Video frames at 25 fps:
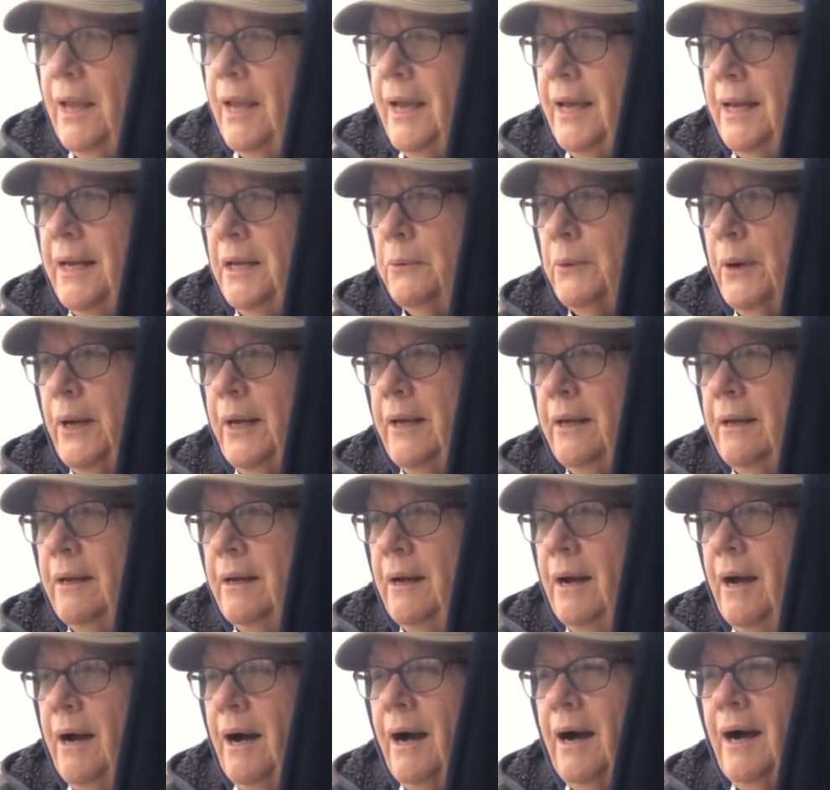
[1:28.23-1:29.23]
Anyway,
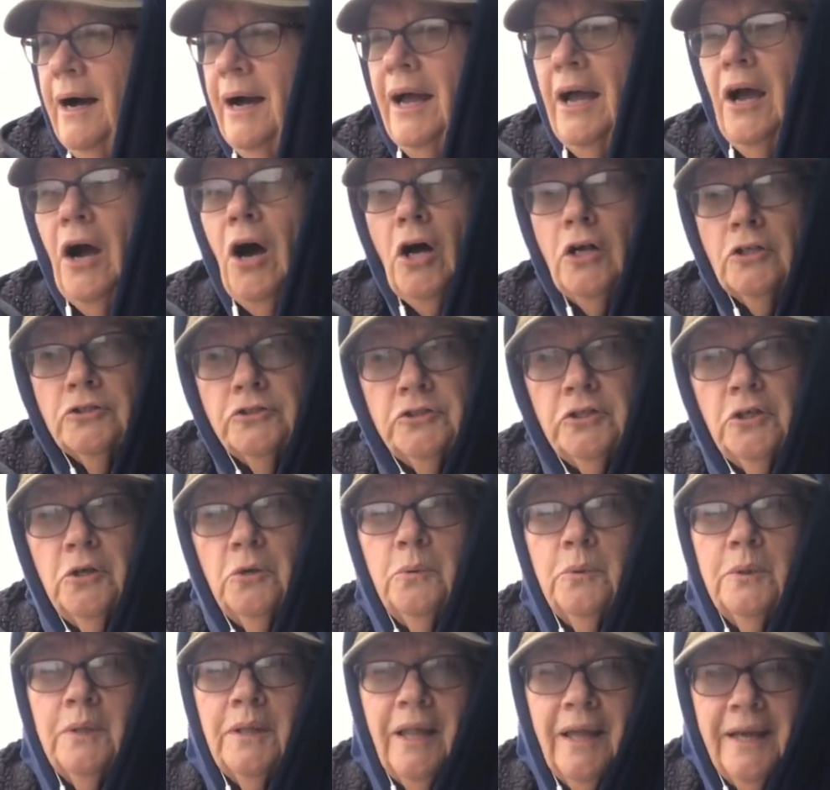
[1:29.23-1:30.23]
I also
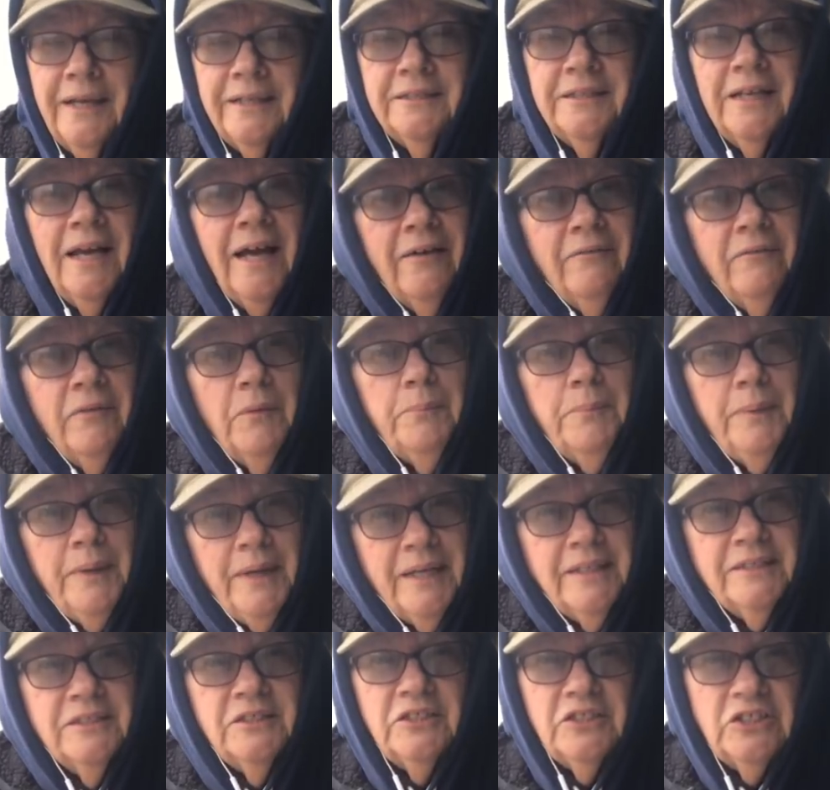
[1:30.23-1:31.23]
would like to have a
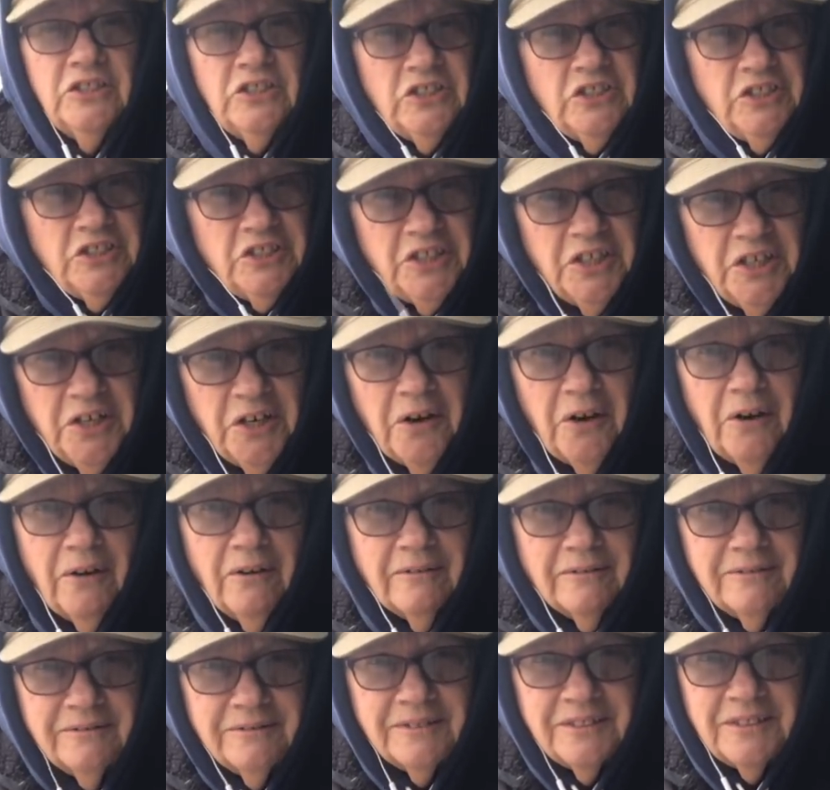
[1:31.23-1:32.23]
big
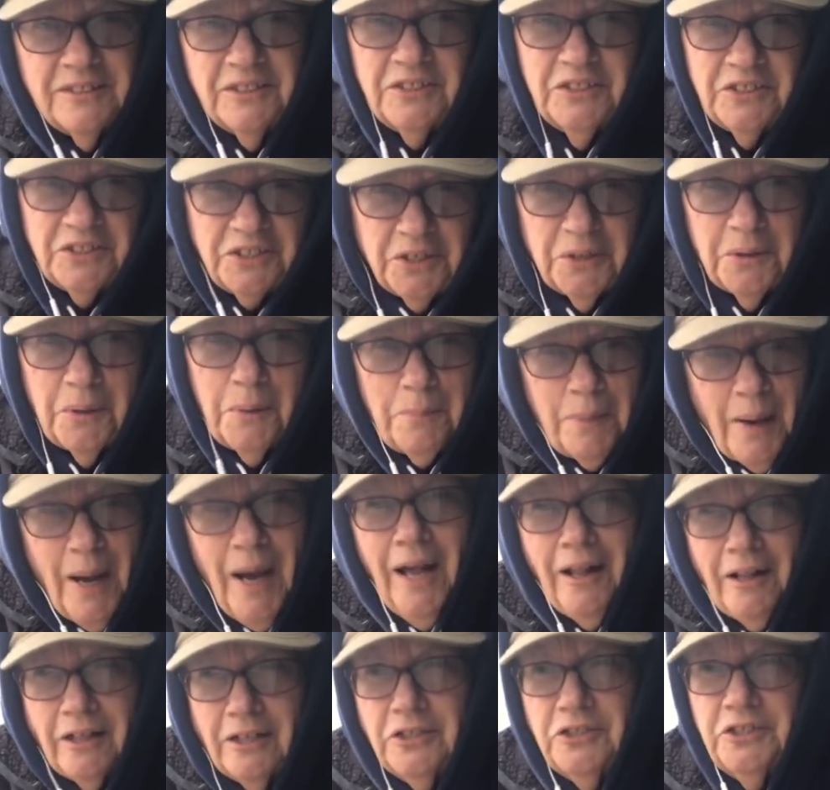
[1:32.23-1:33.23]
sincere
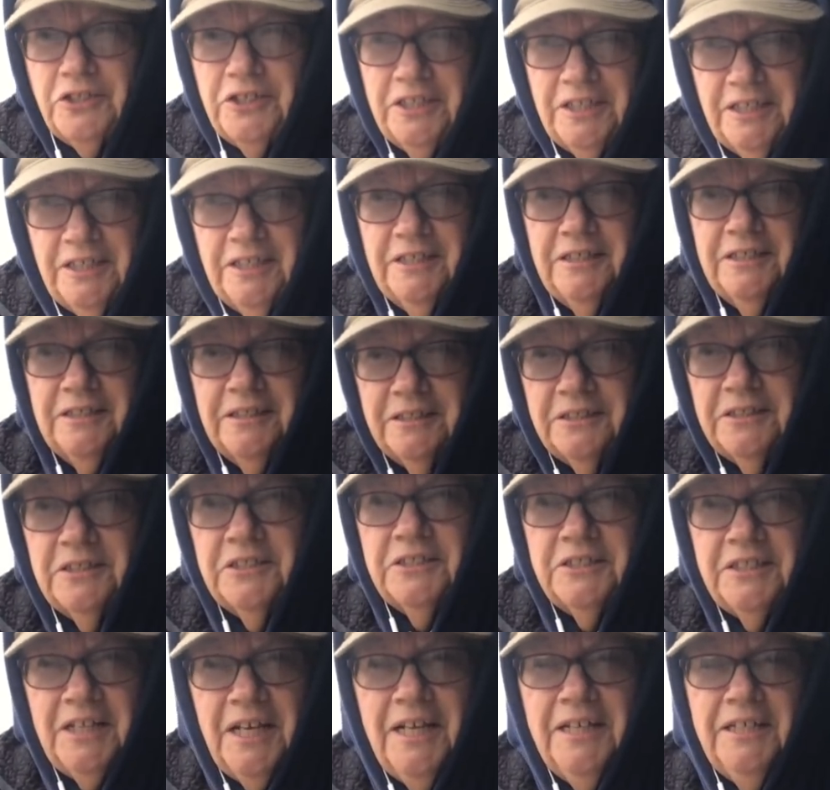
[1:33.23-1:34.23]
apology
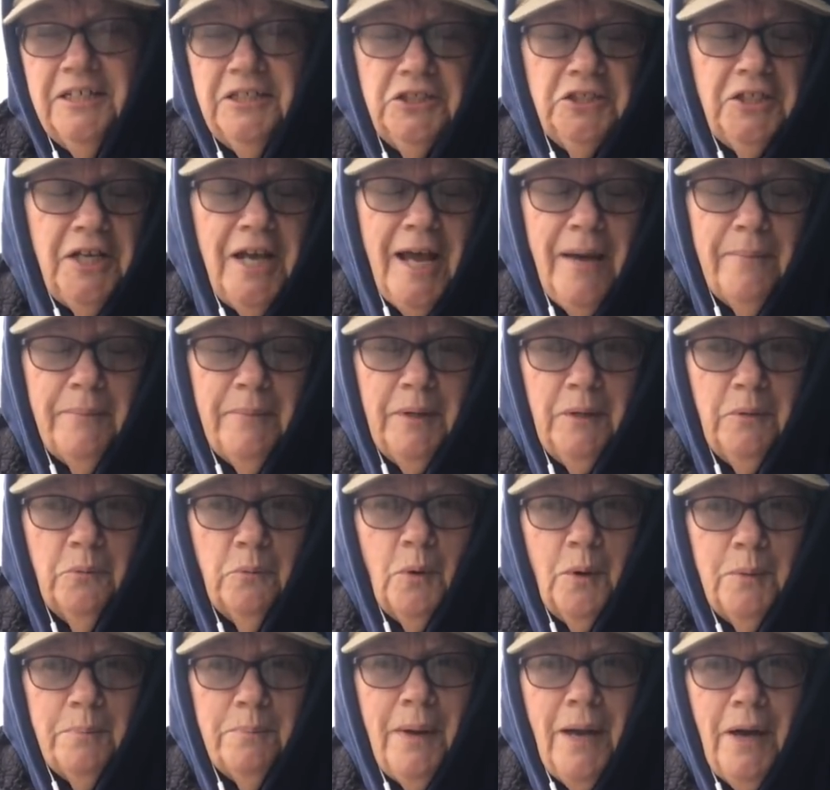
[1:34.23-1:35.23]
to Sandy
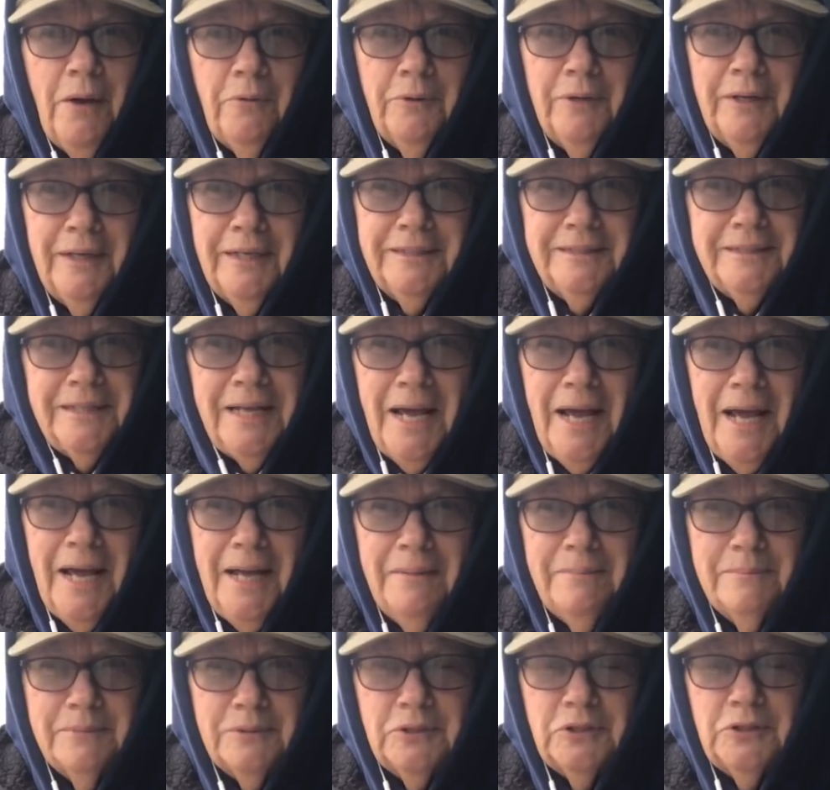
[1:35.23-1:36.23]
Chapman, 1 pound at a
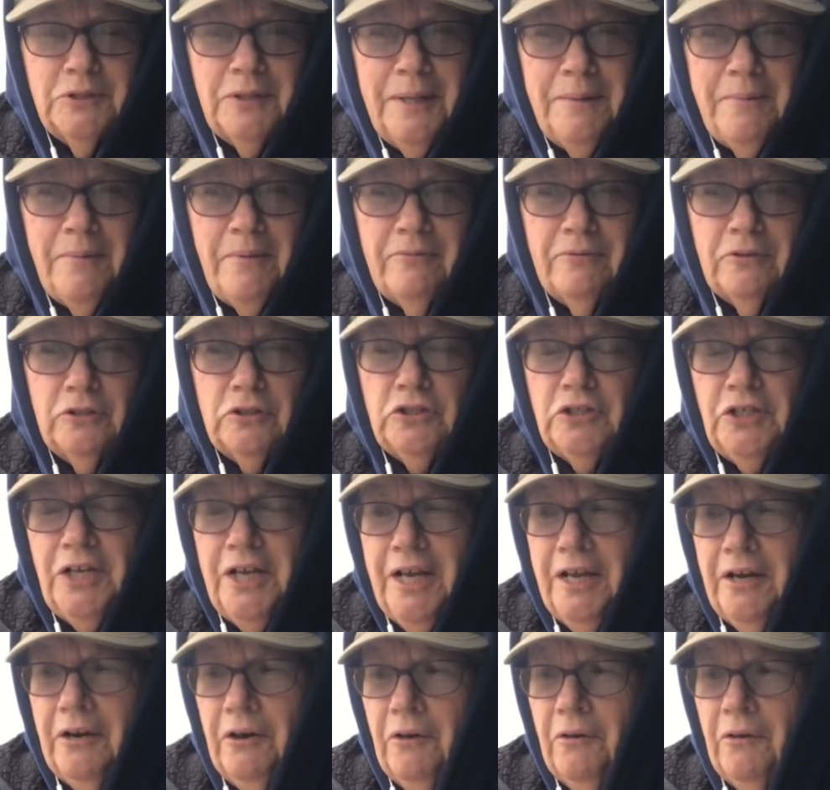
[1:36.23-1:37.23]
time, is the name of her
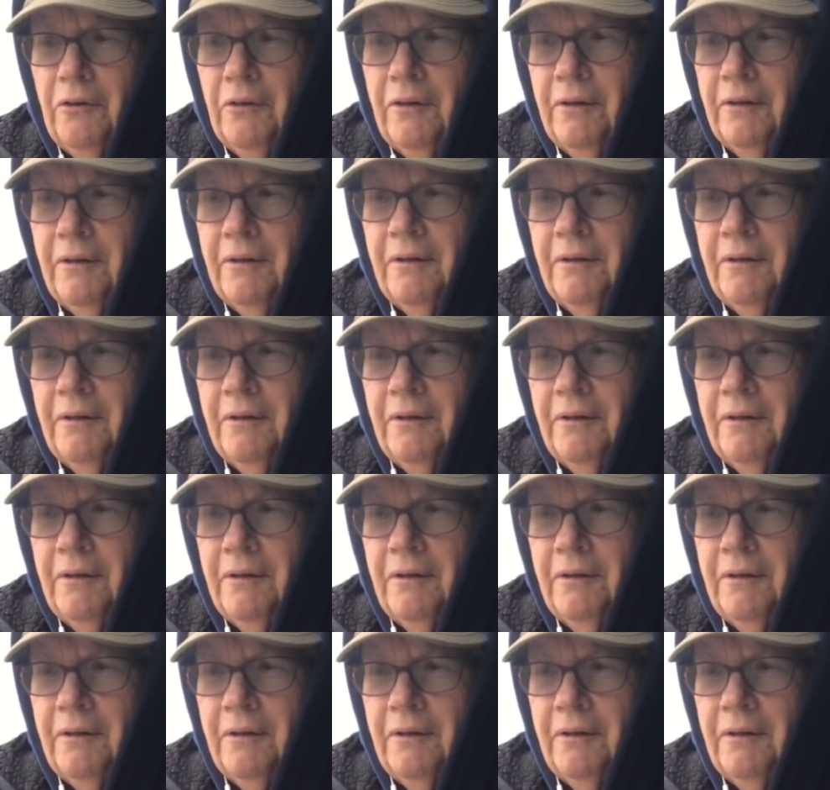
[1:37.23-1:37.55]
channel.